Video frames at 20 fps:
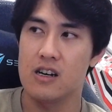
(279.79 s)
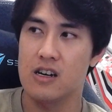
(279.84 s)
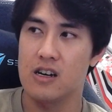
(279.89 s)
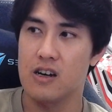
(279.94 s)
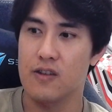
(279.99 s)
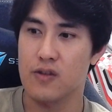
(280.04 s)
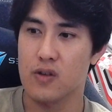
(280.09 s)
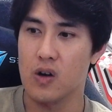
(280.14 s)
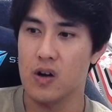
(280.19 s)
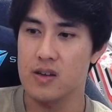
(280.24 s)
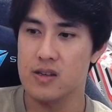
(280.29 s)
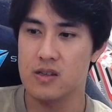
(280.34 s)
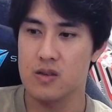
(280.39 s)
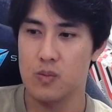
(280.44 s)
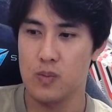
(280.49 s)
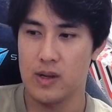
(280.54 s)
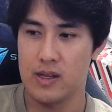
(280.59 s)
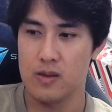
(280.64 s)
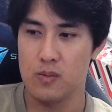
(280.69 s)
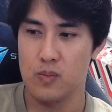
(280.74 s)
Of course,
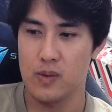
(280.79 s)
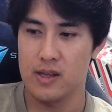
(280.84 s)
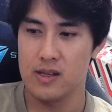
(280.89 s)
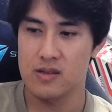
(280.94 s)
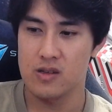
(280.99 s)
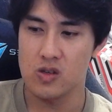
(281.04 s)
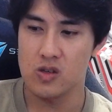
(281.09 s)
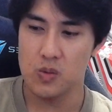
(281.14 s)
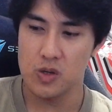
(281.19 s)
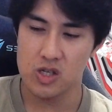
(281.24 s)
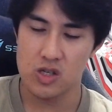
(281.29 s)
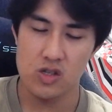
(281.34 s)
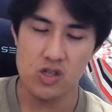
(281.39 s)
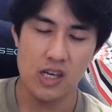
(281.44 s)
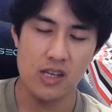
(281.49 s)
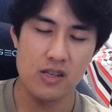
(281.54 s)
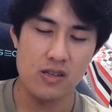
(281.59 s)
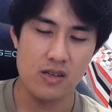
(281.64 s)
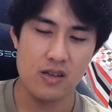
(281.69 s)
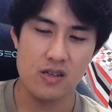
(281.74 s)
when the situation
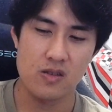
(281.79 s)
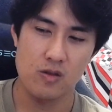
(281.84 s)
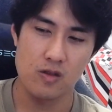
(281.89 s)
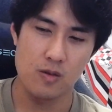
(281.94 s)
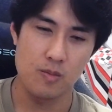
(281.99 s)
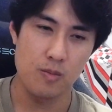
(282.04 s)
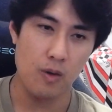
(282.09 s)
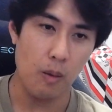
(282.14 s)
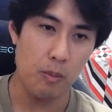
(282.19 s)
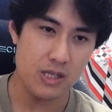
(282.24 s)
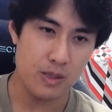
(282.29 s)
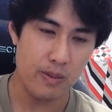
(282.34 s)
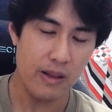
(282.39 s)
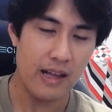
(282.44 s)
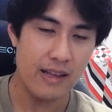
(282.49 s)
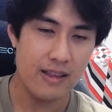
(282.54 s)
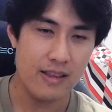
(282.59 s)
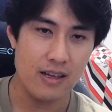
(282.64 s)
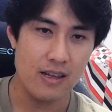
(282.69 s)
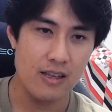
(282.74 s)
changes, when the bomb is
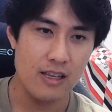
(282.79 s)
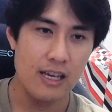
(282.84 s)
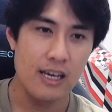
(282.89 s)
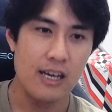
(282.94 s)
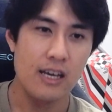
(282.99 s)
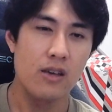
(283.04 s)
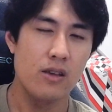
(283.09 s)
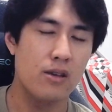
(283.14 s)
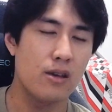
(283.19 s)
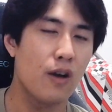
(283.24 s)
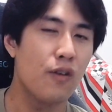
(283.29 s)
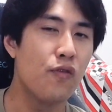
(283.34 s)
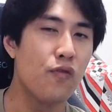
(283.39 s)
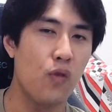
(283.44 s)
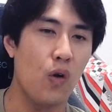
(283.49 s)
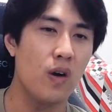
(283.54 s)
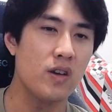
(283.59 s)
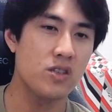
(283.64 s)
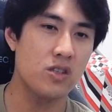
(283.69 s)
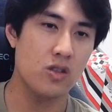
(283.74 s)
planted, you're
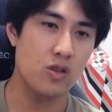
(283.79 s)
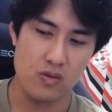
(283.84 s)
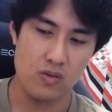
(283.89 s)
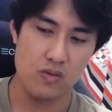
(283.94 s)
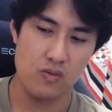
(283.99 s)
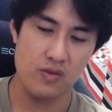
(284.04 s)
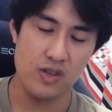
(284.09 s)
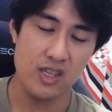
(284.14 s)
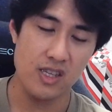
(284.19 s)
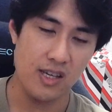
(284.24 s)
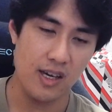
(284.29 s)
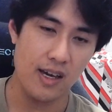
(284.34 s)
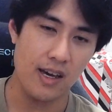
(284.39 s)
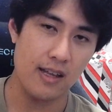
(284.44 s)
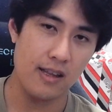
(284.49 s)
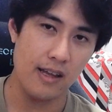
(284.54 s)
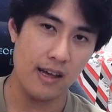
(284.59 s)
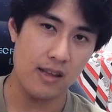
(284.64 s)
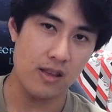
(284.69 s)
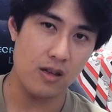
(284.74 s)
forced to retake
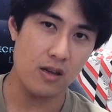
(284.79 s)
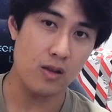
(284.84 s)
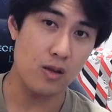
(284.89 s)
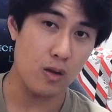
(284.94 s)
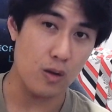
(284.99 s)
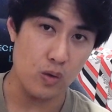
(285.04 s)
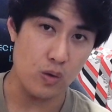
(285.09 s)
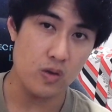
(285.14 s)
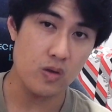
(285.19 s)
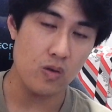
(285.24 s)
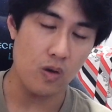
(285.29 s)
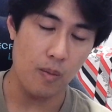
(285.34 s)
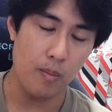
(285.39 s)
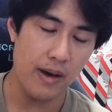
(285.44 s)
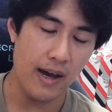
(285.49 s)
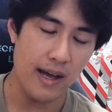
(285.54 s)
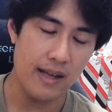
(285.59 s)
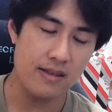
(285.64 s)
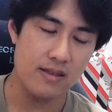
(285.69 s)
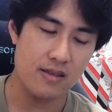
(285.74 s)
and enter into close
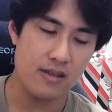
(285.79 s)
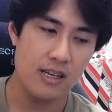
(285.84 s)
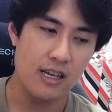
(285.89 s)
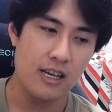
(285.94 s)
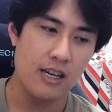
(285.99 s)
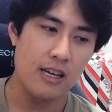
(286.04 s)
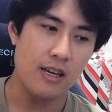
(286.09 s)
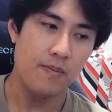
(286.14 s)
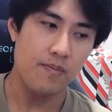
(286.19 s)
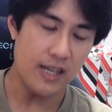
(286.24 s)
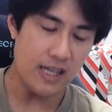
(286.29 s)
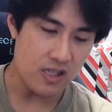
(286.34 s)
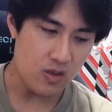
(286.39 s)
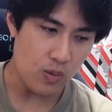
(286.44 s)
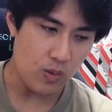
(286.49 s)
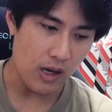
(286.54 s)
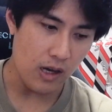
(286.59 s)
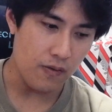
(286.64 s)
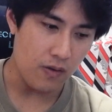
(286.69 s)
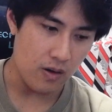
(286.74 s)
combats. That's
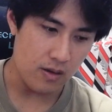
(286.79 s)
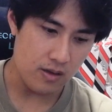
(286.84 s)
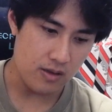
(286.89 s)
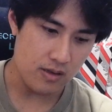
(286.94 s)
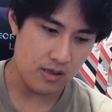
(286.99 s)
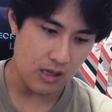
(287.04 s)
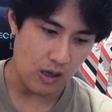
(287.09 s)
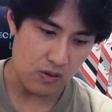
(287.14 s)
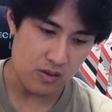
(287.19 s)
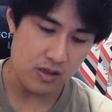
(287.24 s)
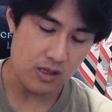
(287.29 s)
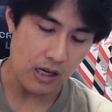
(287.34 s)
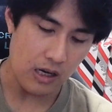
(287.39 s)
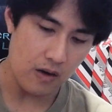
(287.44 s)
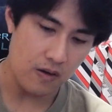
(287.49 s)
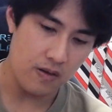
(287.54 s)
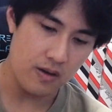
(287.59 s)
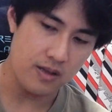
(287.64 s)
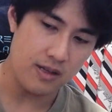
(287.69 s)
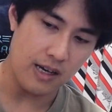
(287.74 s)
why for
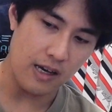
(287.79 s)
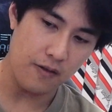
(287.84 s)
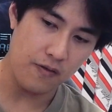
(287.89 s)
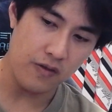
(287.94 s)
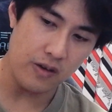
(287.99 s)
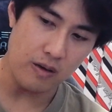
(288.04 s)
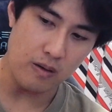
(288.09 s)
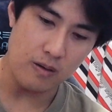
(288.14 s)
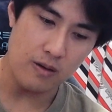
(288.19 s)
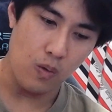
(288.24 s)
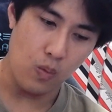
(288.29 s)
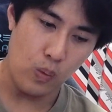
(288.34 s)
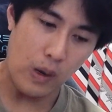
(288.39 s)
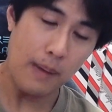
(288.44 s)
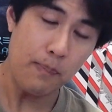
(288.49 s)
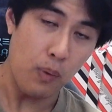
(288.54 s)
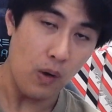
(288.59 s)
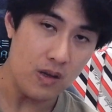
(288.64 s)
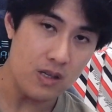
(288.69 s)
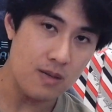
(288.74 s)
counter-terrorists, I feel where
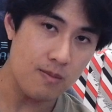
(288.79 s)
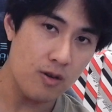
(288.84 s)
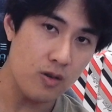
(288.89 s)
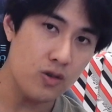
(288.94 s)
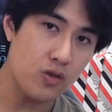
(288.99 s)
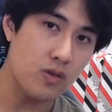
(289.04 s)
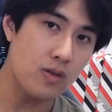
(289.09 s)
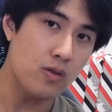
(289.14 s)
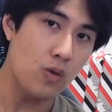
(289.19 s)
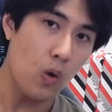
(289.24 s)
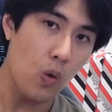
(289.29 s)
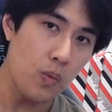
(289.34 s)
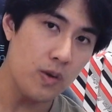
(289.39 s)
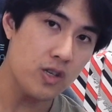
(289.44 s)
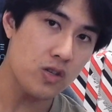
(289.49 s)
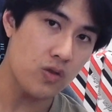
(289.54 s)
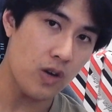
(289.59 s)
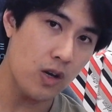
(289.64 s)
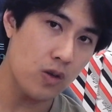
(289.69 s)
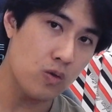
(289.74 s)
possible, you should always
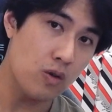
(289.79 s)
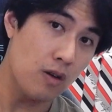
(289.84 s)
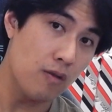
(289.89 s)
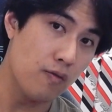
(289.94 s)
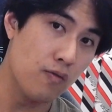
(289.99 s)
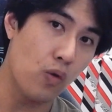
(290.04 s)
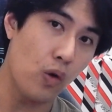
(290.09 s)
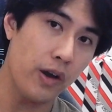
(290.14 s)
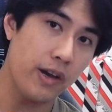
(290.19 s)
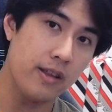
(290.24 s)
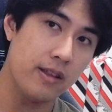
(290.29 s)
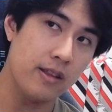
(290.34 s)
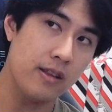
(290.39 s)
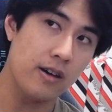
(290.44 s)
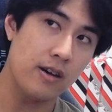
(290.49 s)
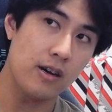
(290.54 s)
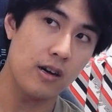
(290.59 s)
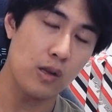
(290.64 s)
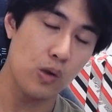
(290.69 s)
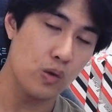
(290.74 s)
try to avoid
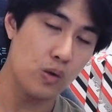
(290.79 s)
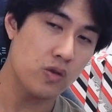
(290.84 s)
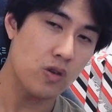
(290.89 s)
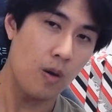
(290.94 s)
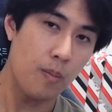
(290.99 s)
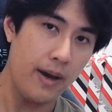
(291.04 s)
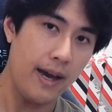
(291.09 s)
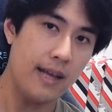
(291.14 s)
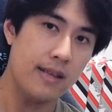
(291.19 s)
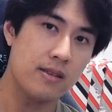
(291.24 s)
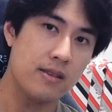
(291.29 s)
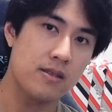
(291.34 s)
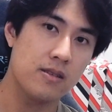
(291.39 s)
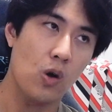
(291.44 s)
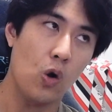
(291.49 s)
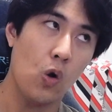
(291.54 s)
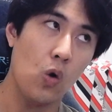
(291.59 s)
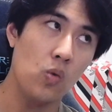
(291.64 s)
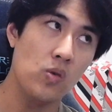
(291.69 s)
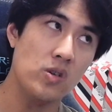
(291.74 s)
close combats,
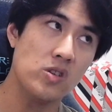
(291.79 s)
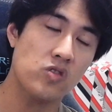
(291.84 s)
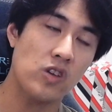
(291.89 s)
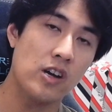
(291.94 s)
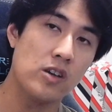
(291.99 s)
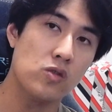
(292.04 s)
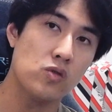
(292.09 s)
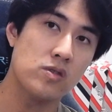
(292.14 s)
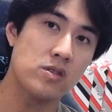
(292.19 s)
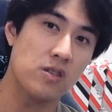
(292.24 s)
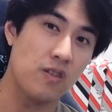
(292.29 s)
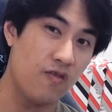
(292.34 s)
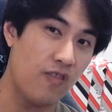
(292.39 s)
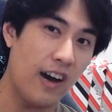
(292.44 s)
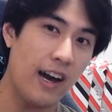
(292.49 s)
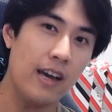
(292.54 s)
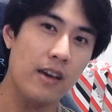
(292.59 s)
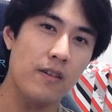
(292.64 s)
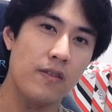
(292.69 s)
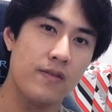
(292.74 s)
always try to
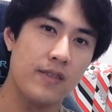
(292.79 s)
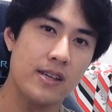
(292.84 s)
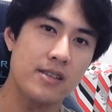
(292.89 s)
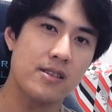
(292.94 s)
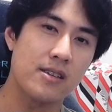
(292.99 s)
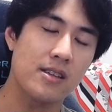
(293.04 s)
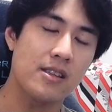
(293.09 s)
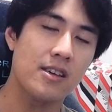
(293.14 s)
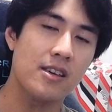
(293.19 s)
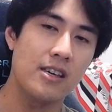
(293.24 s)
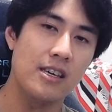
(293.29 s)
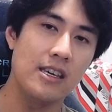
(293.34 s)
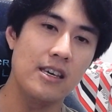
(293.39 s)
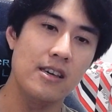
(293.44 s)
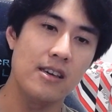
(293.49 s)
survive. That's the key.